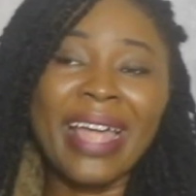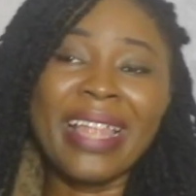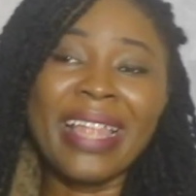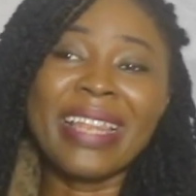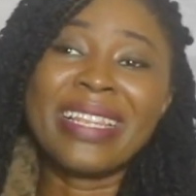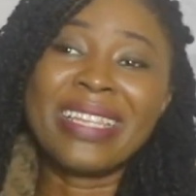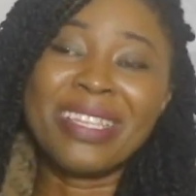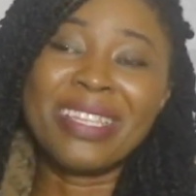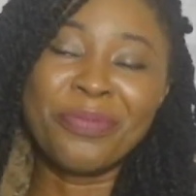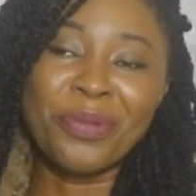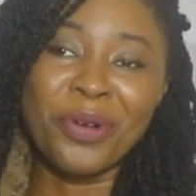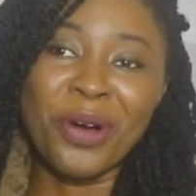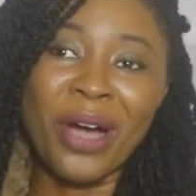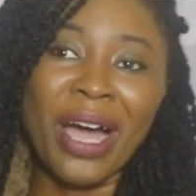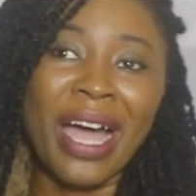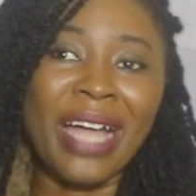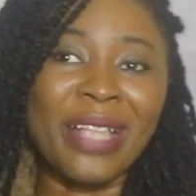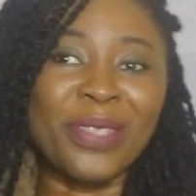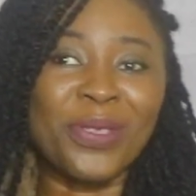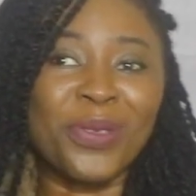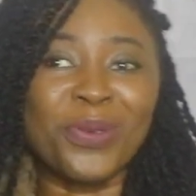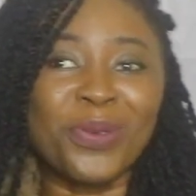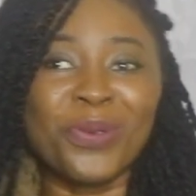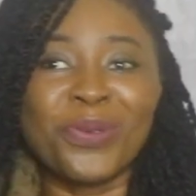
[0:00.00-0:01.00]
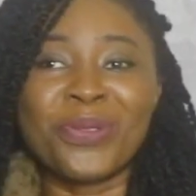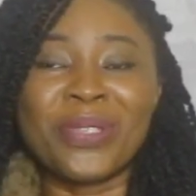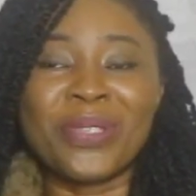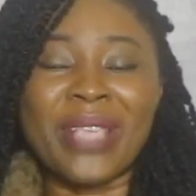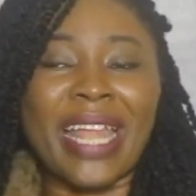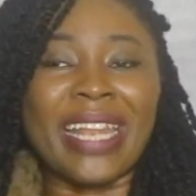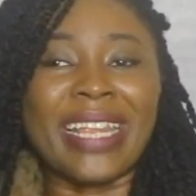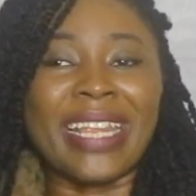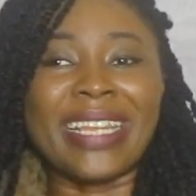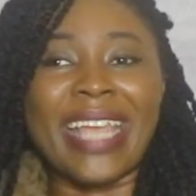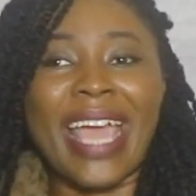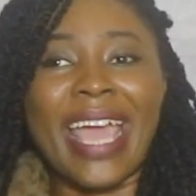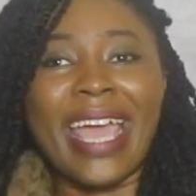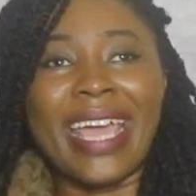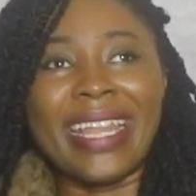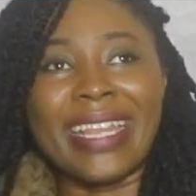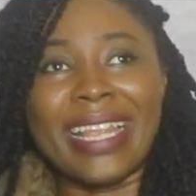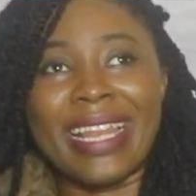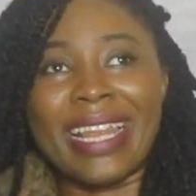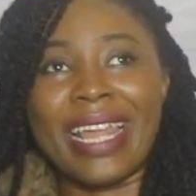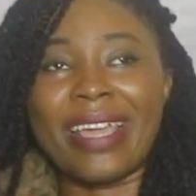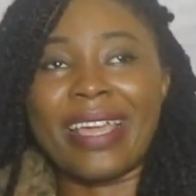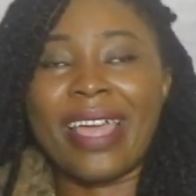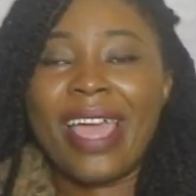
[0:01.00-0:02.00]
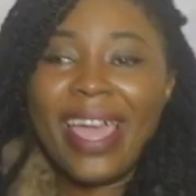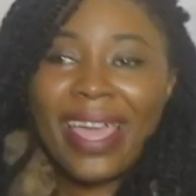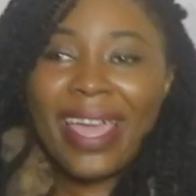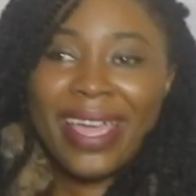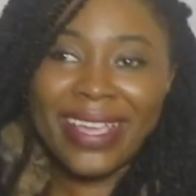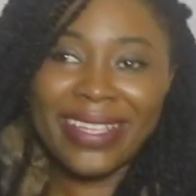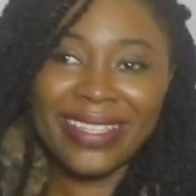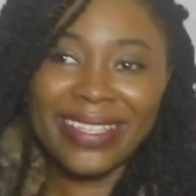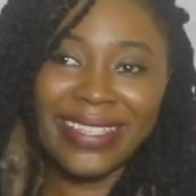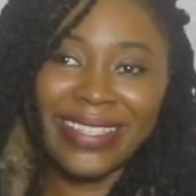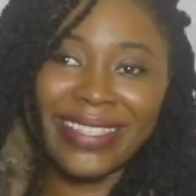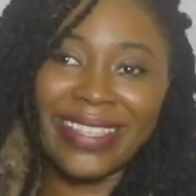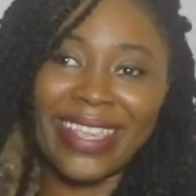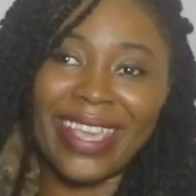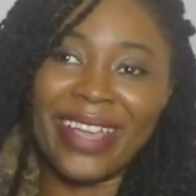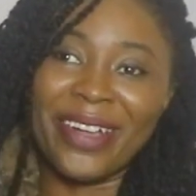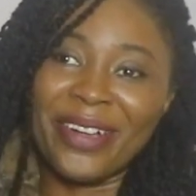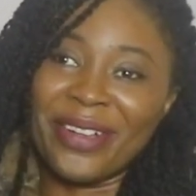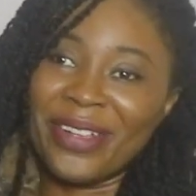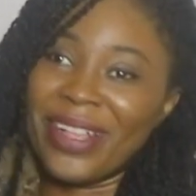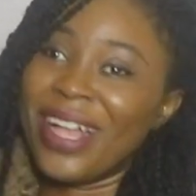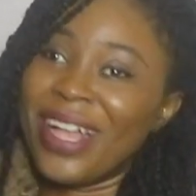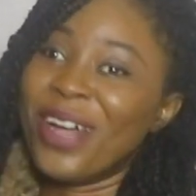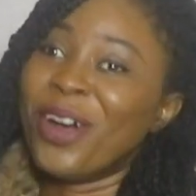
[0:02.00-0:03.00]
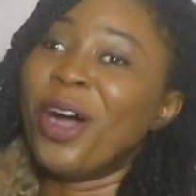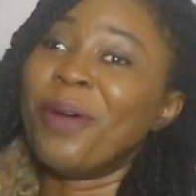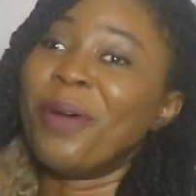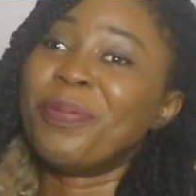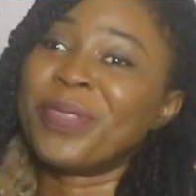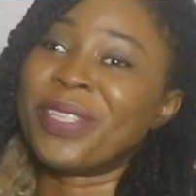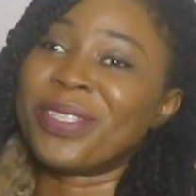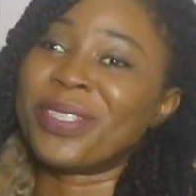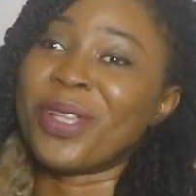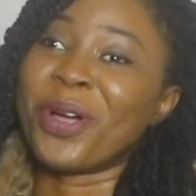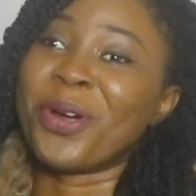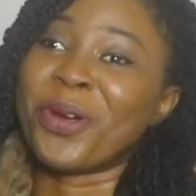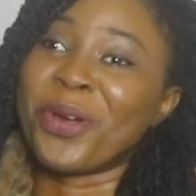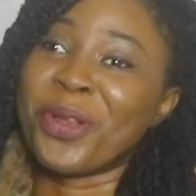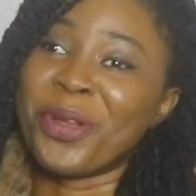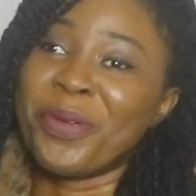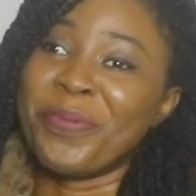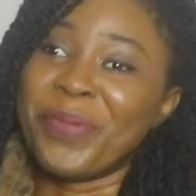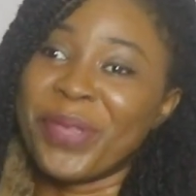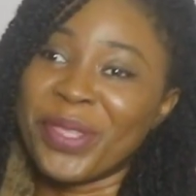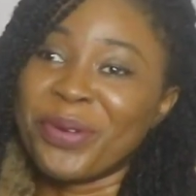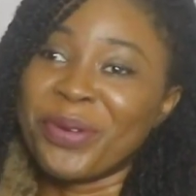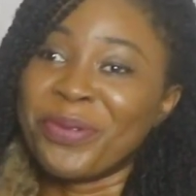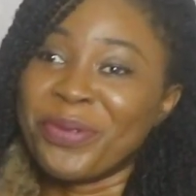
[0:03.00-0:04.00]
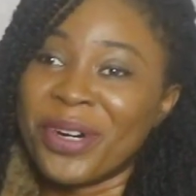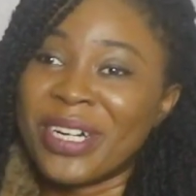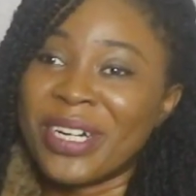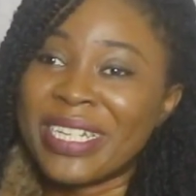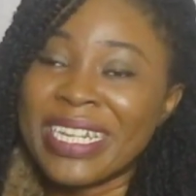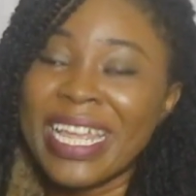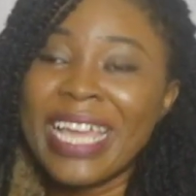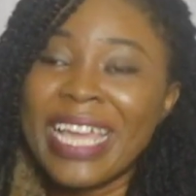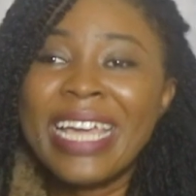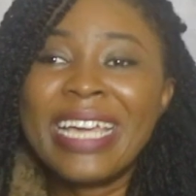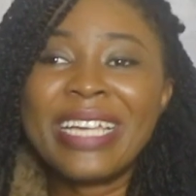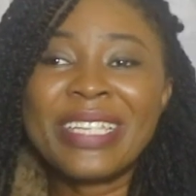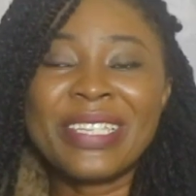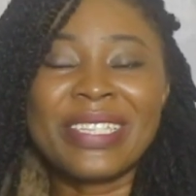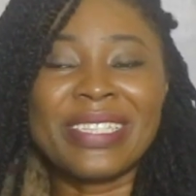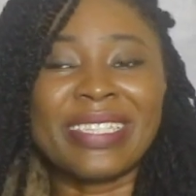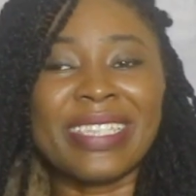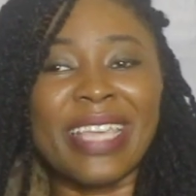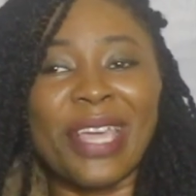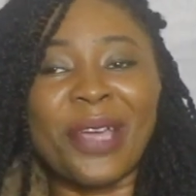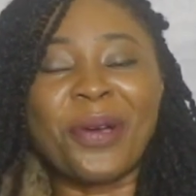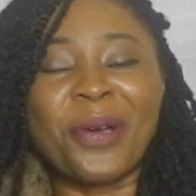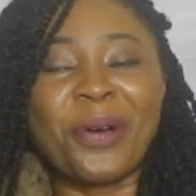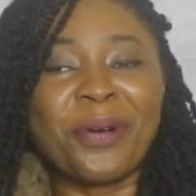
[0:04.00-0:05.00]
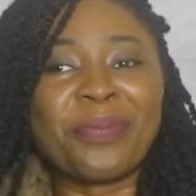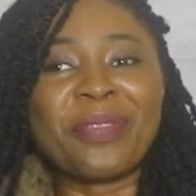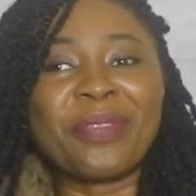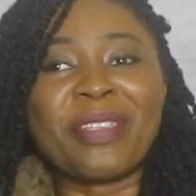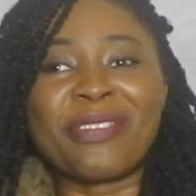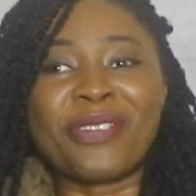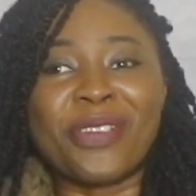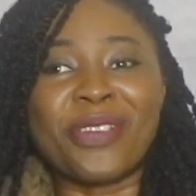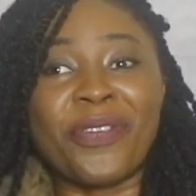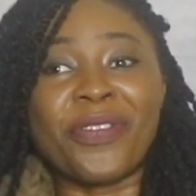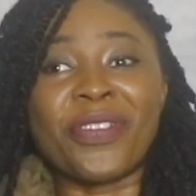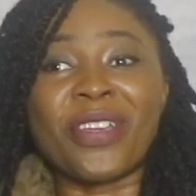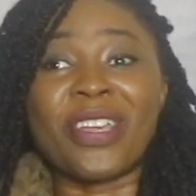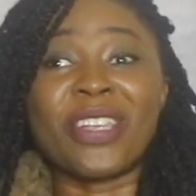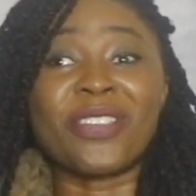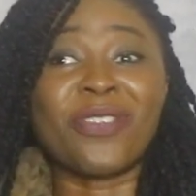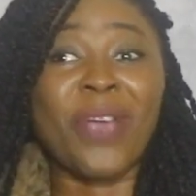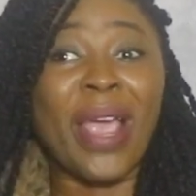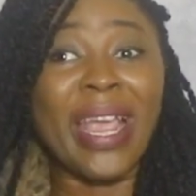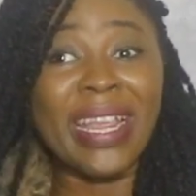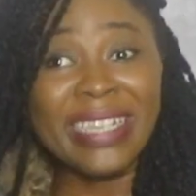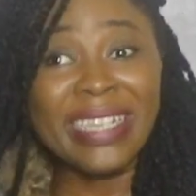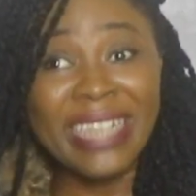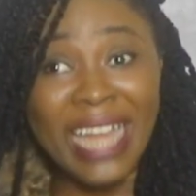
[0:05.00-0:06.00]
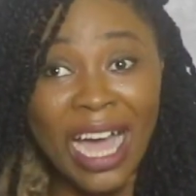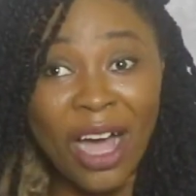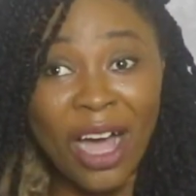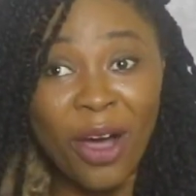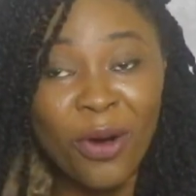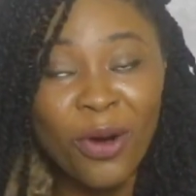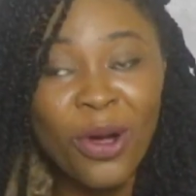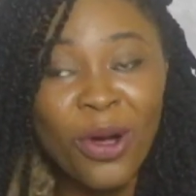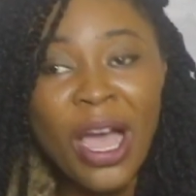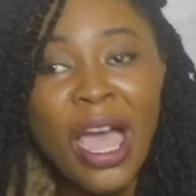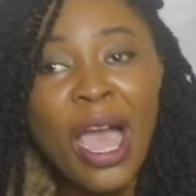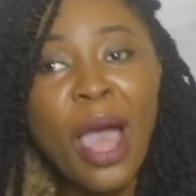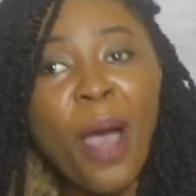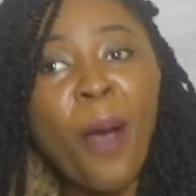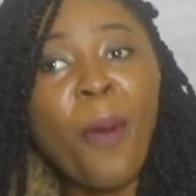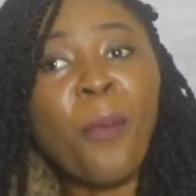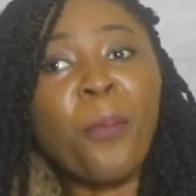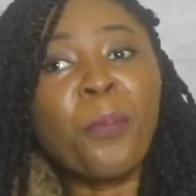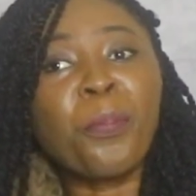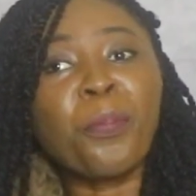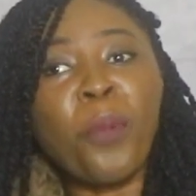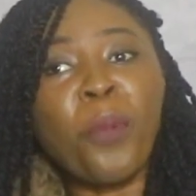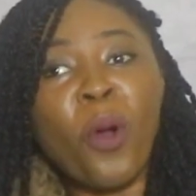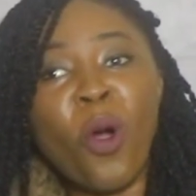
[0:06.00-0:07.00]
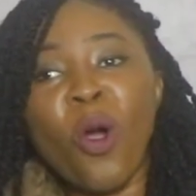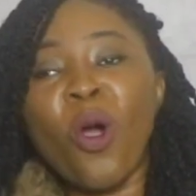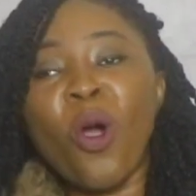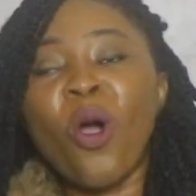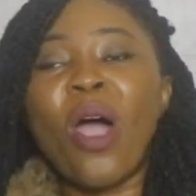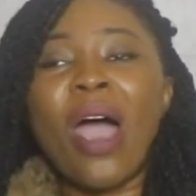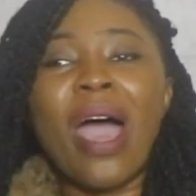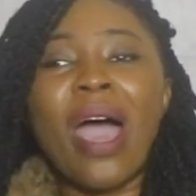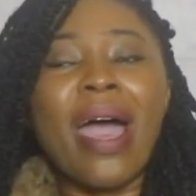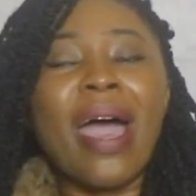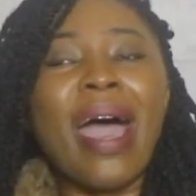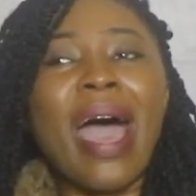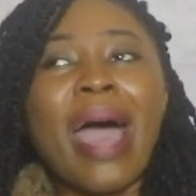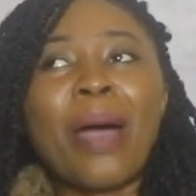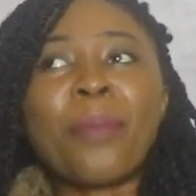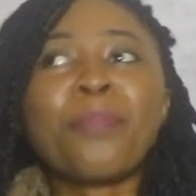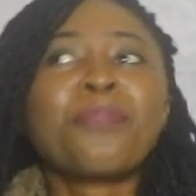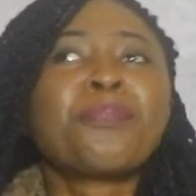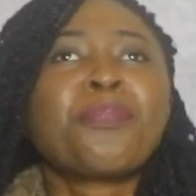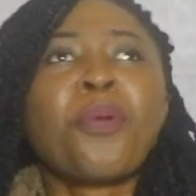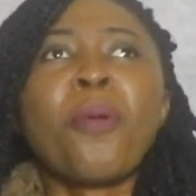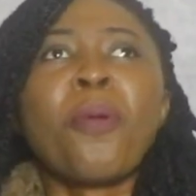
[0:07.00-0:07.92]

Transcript: Libo, and Tools, and in their head they're like, hey, this girl, hope she's not going to be the one to take home this trophy because right now, Mpho Ah,